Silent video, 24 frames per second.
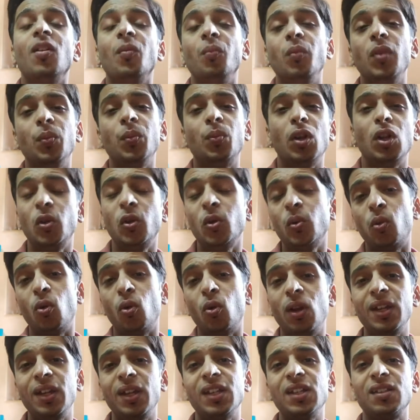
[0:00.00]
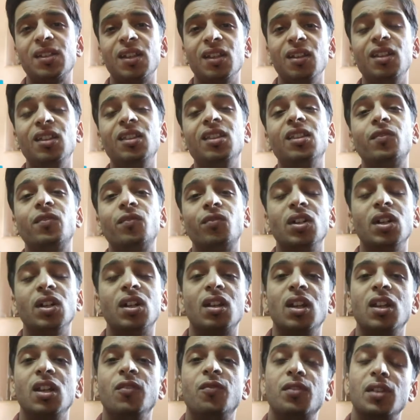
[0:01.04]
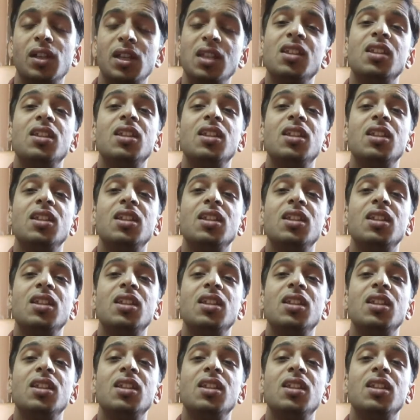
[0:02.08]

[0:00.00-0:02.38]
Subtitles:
people do politics in the work life.